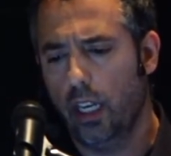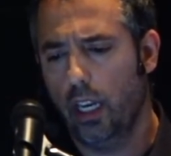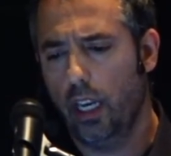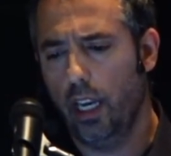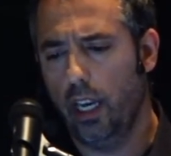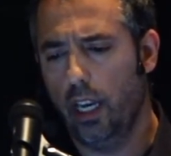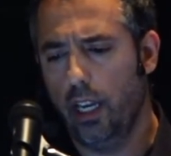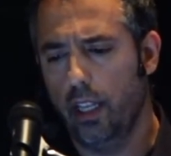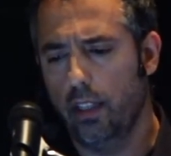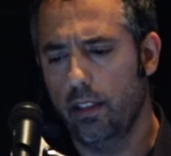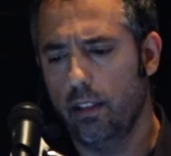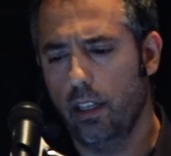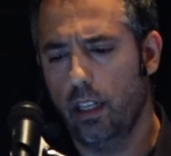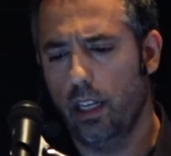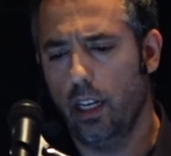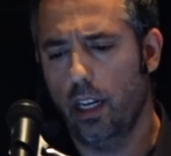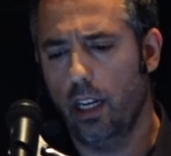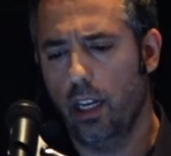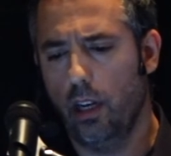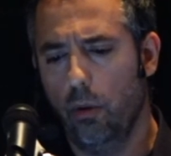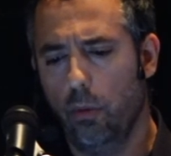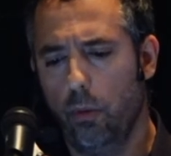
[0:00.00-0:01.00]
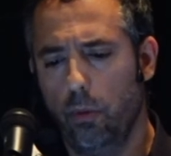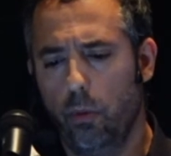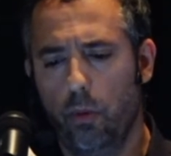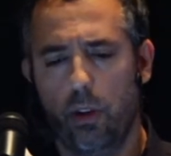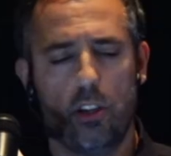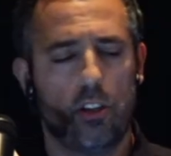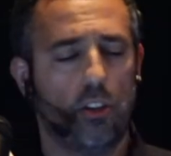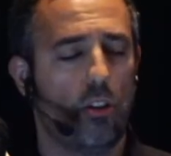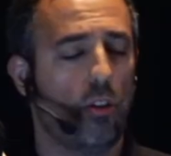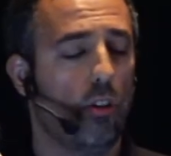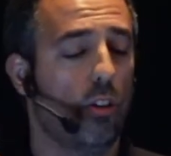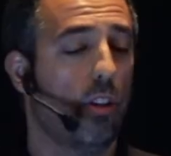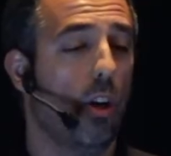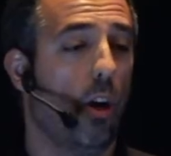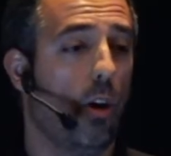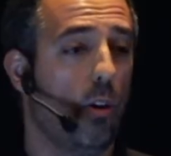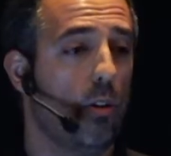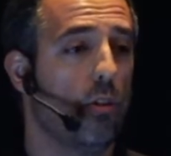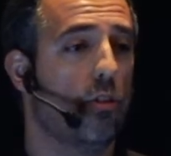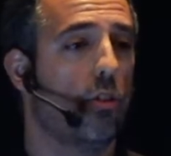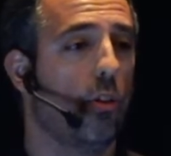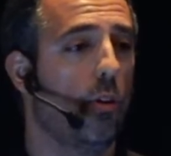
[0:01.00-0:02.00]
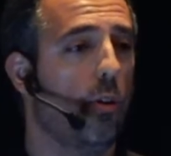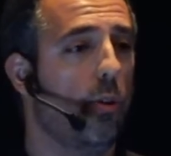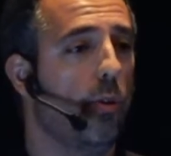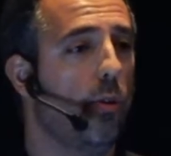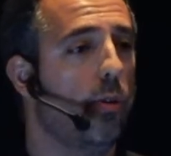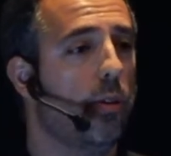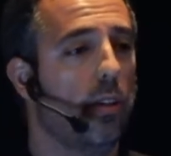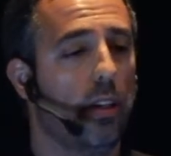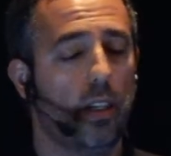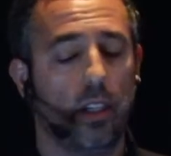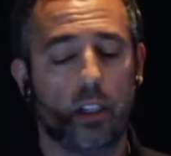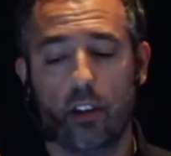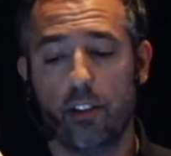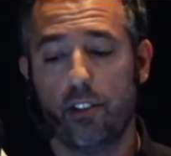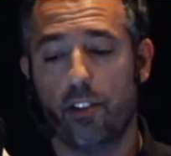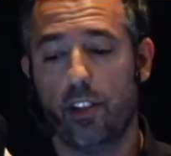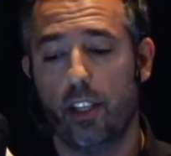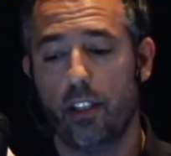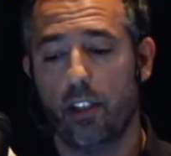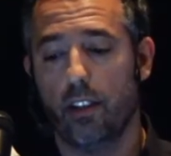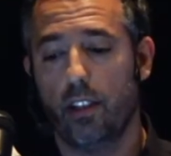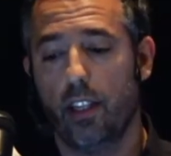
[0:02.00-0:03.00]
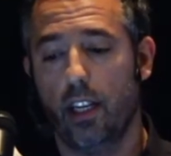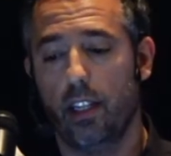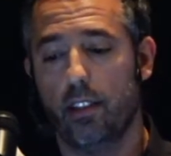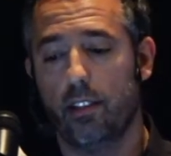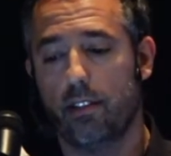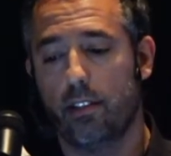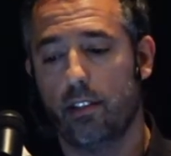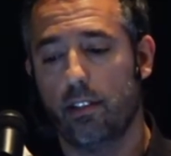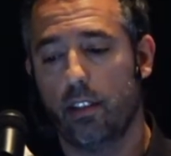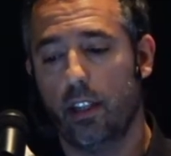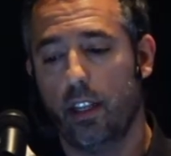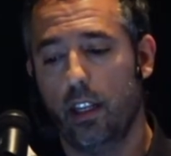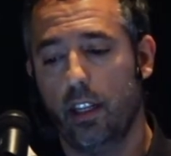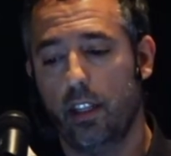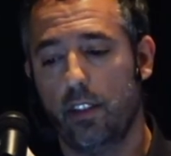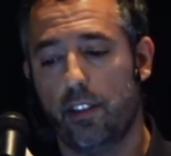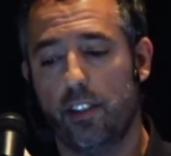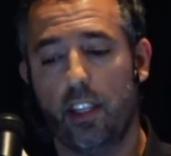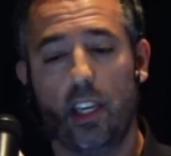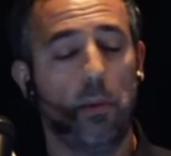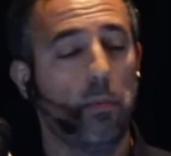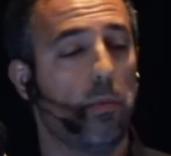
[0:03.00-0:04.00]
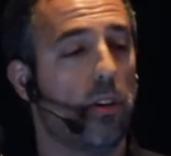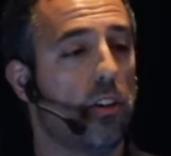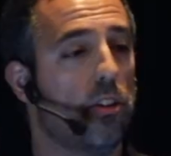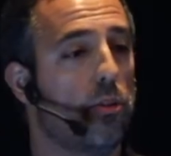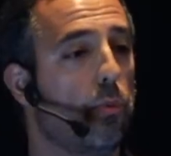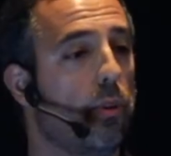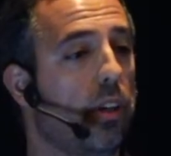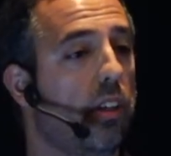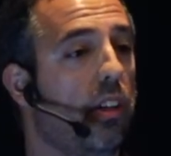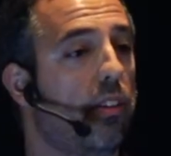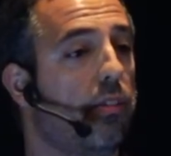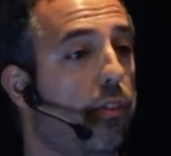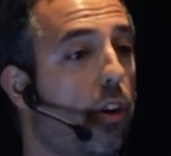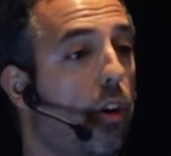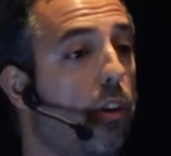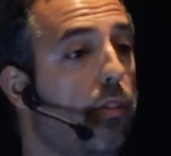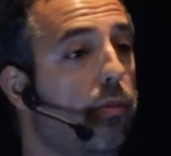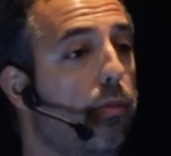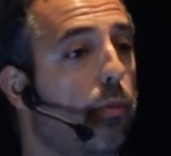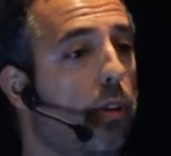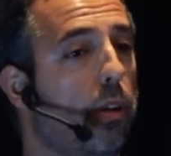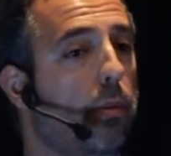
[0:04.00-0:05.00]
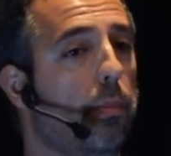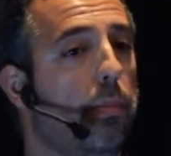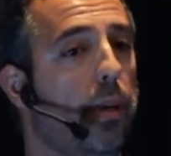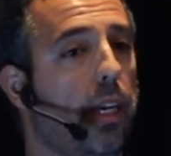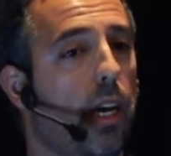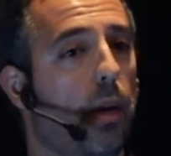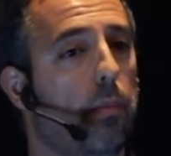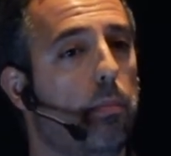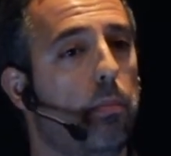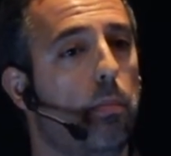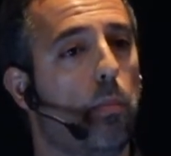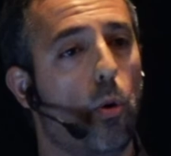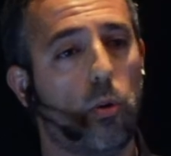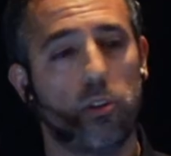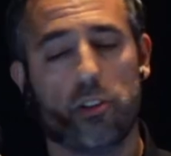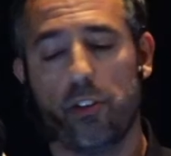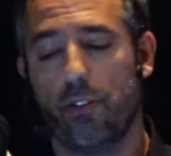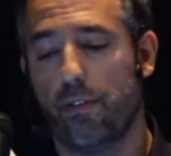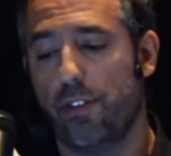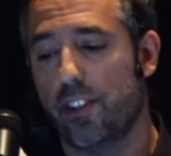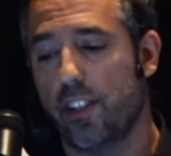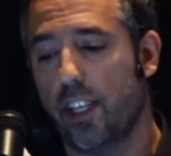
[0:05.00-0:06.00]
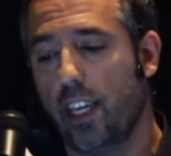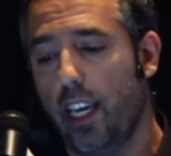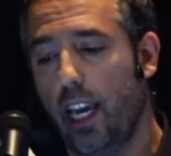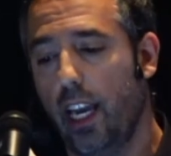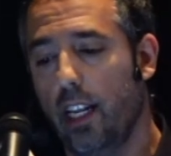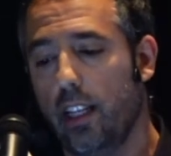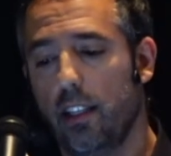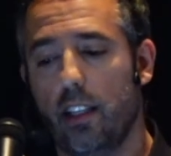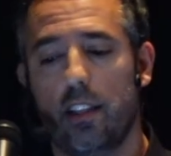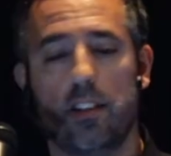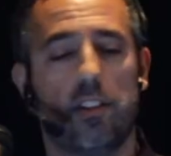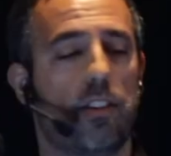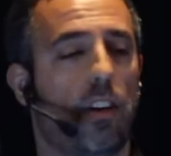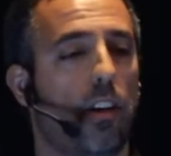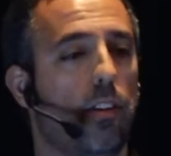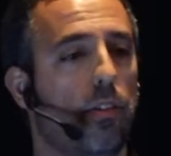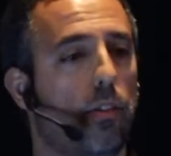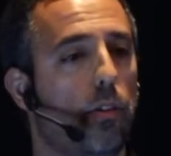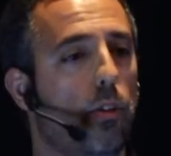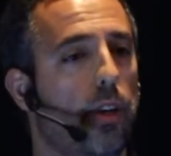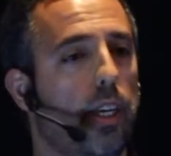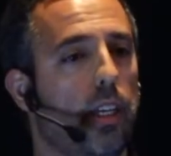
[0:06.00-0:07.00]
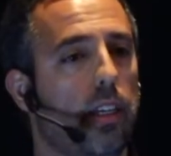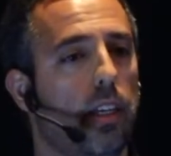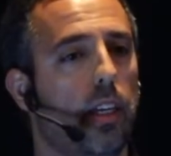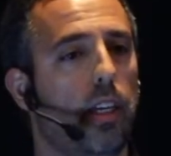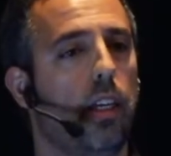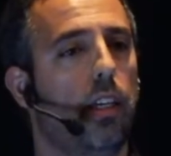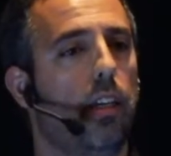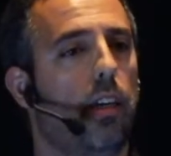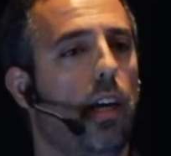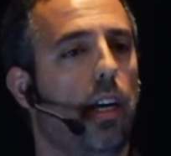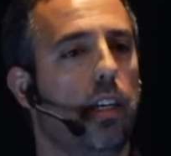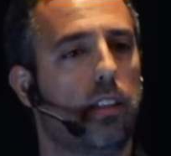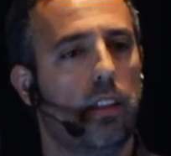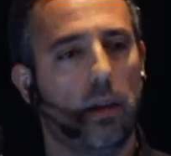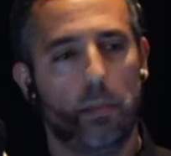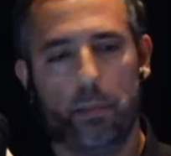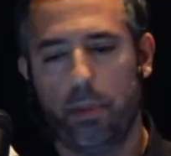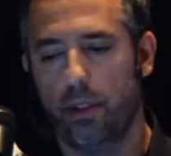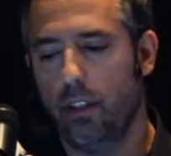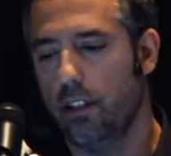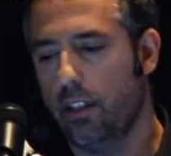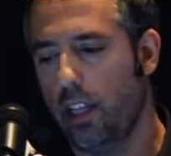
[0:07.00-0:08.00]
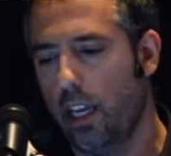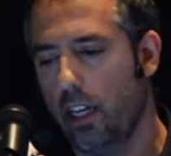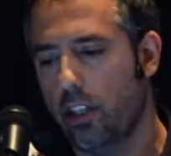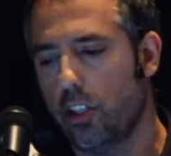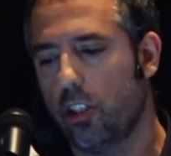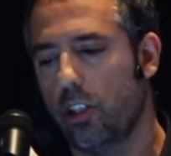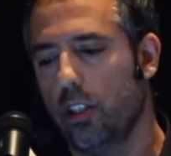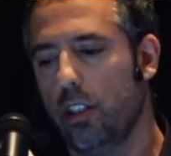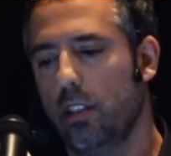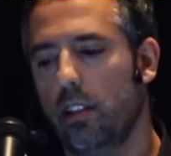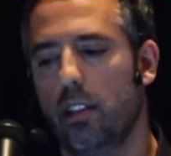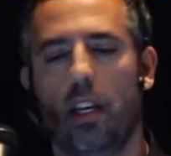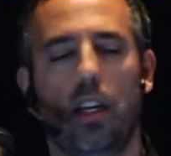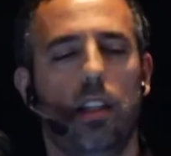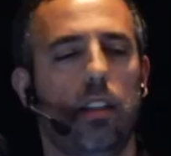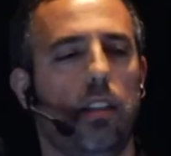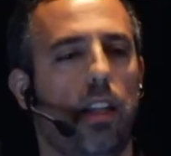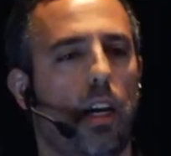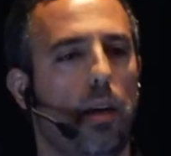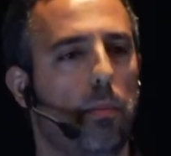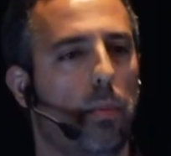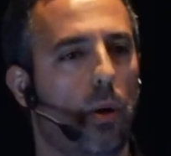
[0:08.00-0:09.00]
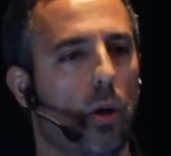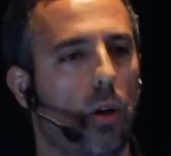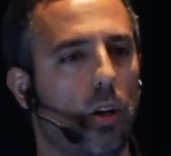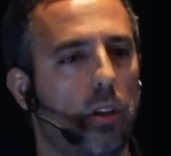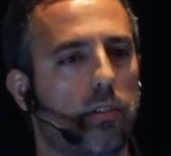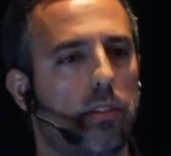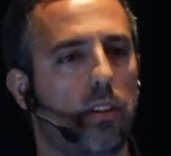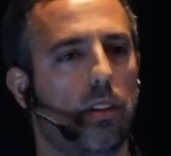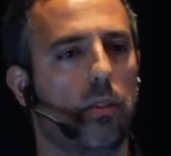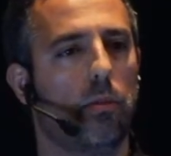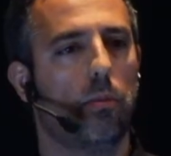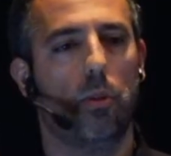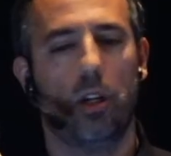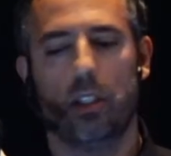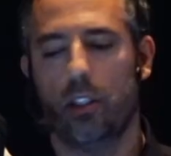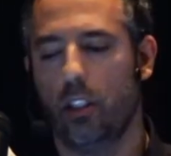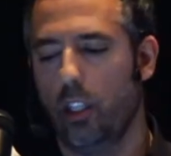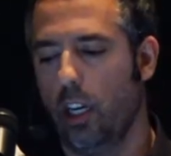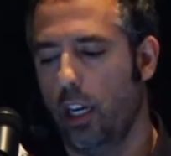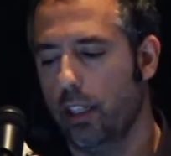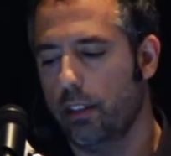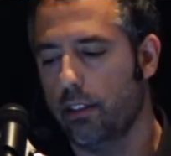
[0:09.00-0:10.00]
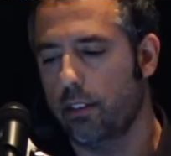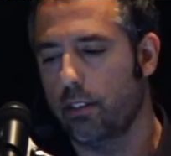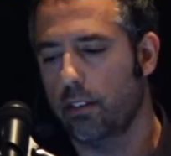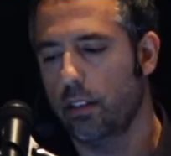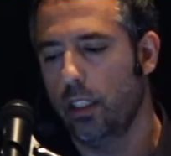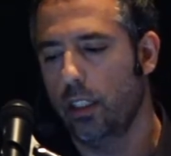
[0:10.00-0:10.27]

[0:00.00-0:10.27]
And uh, we should also consider that uh, schemers will evolve, will become more sophisticated and start doing like tamper detection, anti-bot and whatnot.